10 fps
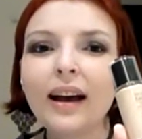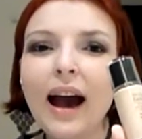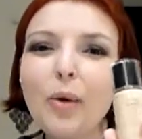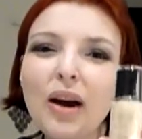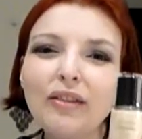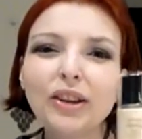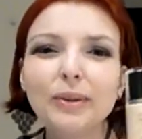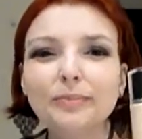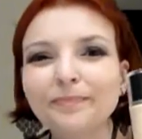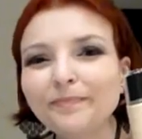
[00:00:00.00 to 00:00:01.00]

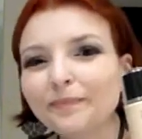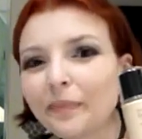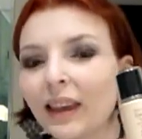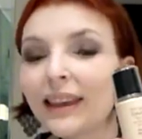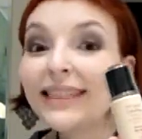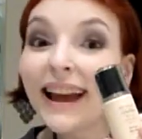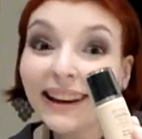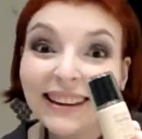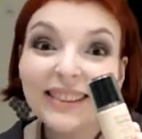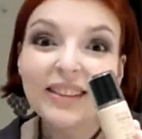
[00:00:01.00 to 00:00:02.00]
However,
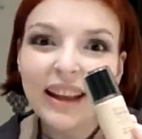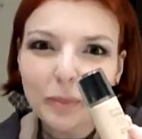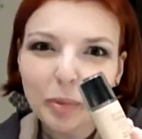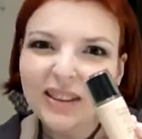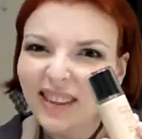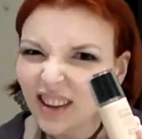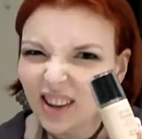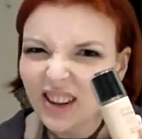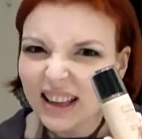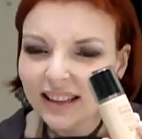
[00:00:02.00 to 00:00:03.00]
not
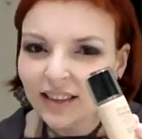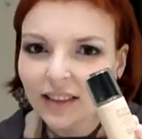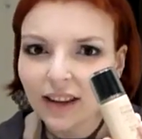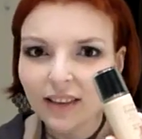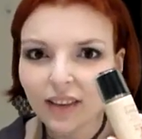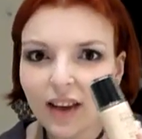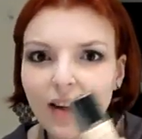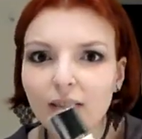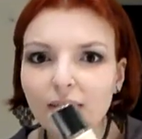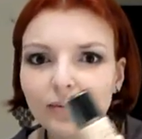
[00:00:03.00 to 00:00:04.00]
particularly easily,
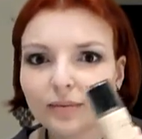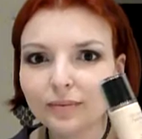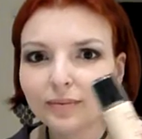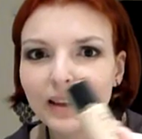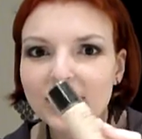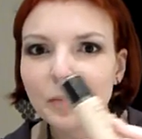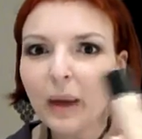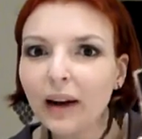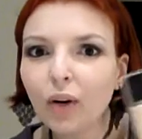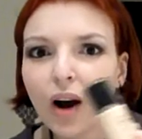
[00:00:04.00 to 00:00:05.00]
so it's
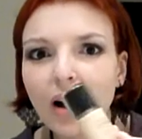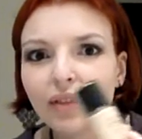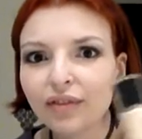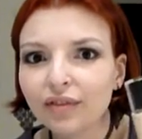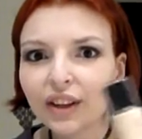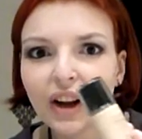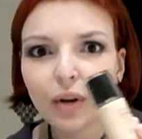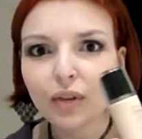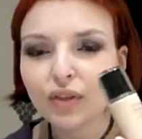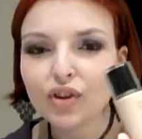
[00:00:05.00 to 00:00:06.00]
better off,
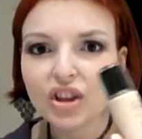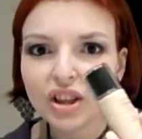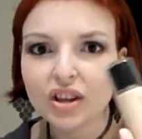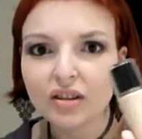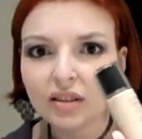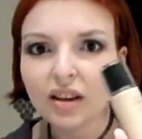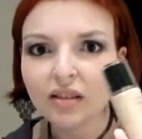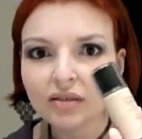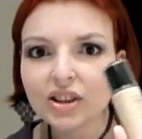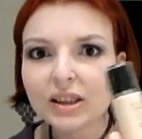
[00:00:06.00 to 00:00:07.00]
if you
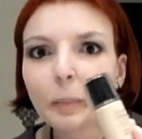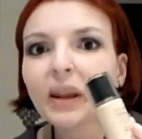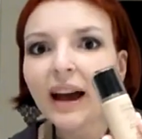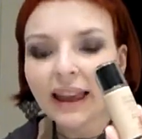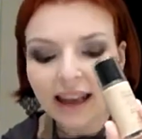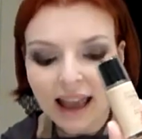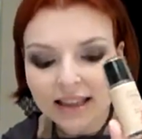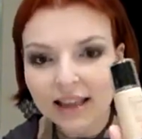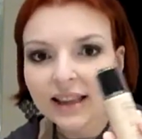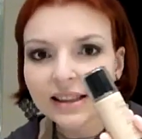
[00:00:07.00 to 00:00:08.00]
just apply it
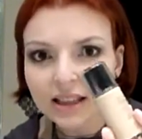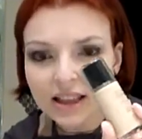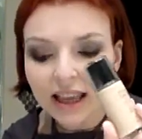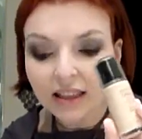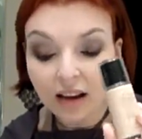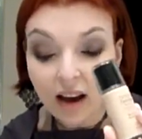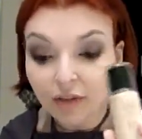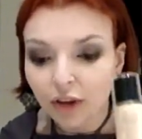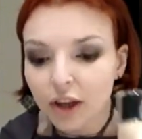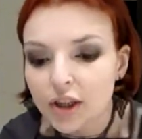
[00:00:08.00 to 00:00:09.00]
as is and take the
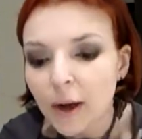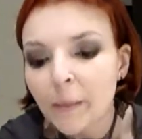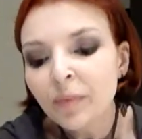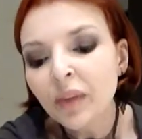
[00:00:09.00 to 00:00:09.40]
coverage.